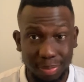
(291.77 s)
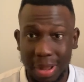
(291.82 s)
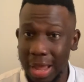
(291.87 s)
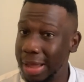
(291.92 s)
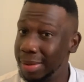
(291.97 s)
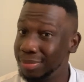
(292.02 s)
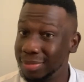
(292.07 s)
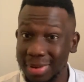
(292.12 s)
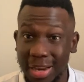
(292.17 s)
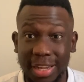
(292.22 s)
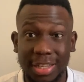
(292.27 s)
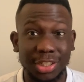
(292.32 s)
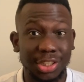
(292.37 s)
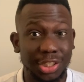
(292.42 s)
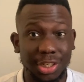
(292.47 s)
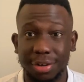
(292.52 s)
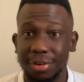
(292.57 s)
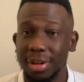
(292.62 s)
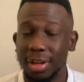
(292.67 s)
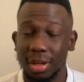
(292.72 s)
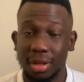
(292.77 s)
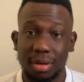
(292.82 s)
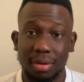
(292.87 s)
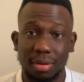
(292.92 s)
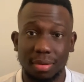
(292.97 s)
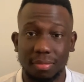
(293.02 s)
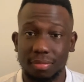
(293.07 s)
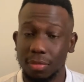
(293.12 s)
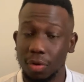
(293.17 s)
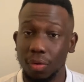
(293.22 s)
I'm Nigerian,
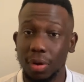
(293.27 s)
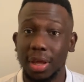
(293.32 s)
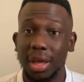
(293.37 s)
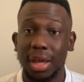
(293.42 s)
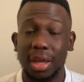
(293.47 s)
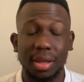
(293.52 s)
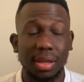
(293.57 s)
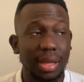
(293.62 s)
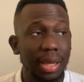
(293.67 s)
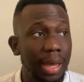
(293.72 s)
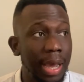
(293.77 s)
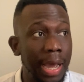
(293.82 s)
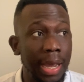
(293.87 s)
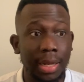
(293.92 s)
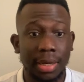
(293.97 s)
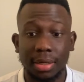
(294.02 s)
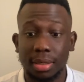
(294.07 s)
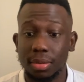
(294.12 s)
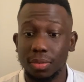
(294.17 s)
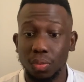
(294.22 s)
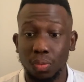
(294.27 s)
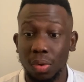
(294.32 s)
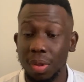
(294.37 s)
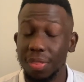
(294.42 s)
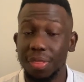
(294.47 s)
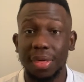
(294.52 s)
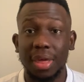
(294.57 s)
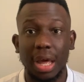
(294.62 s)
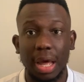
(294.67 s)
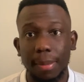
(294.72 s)
okay? And one
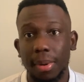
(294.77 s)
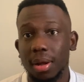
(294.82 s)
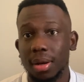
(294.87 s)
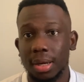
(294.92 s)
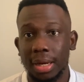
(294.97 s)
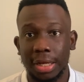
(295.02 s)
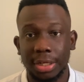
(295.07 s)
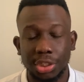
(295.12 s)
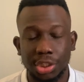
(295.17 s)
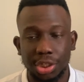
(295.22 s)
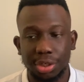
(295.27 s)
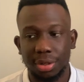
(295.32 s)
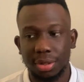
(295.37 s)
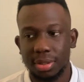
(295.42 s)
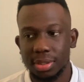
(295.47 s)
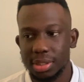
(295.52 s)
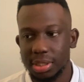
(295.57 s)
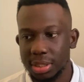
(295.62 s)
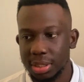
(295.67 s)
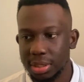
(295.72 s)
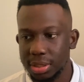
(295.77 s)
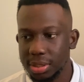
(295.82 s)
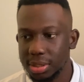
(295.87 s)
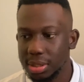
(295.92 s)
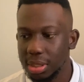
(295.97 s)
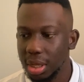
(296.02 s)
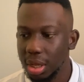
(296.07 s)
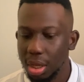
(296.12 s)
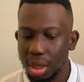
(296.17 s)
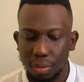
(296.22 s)
thing about Nigerians
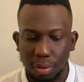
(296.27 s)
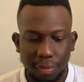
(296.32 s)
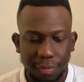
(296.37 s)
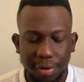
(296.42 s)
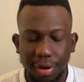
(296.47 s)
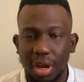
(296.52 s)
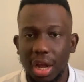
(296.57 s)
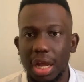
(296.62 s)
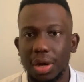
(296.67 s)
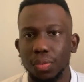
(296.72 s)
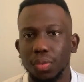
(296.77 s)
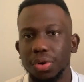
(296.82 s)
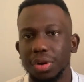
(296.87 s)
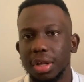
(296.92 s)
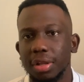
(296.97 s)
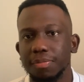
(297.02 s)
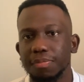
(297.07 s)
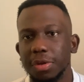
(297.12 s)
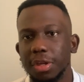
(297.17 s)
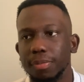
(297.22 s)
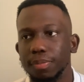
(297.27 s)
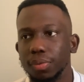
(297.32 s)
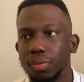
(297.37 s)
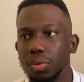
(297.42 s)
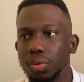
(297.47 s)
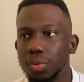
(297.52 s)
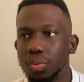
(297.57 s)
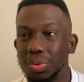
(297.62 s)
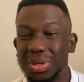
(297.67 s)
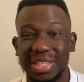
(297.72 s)
is We're very hardworking
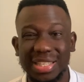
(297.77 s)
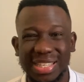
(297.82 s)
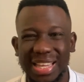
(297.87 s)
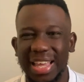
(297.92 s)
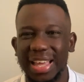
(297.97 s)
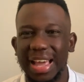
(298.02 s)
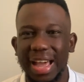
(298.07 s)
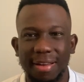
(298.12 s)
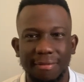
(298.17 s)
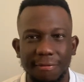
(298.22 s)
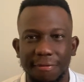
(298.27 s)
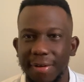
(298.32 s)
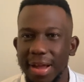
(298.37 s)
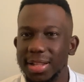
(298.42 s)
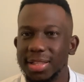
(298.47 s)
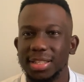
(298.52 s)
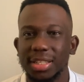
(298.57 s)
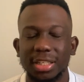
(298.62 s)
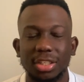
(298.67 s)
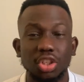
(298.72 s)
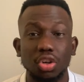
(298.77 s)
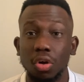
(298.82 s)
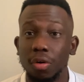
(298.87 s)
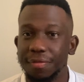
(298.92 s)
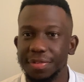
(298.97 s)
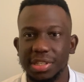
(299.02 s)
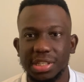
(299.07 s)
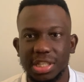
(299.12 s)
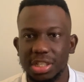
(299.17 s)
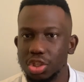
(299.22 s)
people. We take advantage
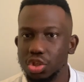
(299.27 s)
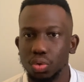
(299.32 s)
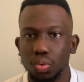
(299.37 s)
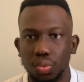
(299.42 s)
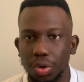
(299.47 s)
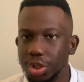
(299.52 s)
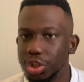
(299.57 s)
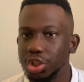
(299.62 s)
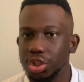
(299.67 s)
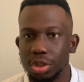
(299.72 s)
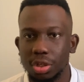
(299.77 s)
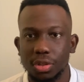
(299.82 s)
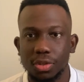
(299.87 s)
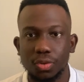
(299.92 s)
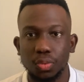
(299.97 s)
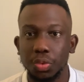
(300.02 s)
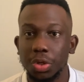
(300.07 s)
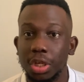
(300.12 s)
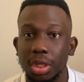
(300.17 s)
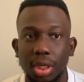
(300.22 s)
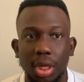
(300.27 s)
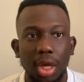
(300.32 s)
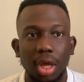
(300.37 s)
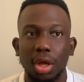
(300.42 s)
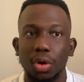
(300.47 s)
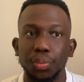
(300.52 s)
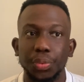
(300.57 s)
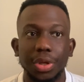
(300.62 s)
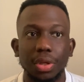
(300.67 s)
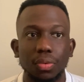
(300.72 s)
of situations. We
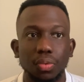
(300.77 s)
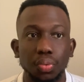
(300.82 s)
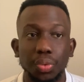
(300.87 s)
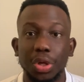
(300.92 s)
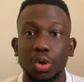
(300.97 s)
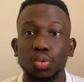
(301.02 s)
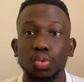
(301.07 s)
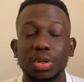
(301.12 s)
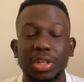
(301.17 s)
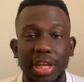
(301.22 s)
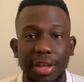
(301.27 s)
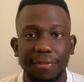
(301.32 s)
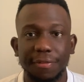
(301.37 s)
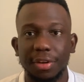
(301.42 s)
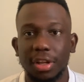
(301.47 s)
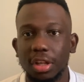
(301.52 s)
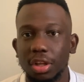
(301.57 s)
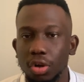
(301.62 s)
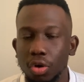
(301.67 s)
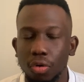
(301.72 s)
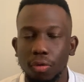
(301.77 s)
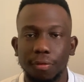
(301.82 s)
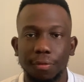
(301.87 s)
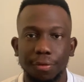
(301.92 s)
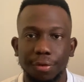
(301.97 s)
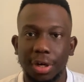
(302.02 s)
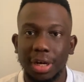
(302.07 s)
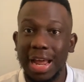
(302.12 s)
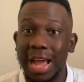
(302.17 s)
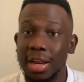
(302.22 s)
will definitely go
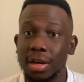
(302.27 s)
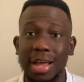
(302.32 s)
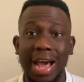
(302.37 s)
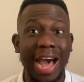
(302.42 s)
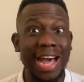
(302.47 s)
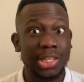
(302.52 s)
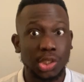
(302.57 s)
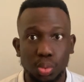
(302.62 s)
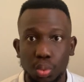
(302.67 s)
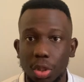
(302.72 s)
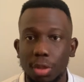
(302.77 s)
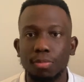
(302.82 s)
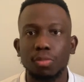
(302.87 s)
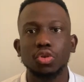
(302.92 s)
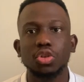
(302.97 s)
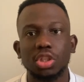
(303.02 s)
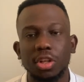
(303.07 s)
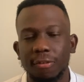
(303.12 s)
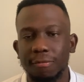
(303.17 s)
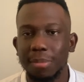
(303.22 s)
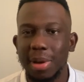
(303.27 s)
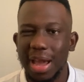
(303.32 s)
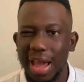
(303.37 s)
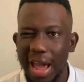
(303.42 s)
for it. And as with most of my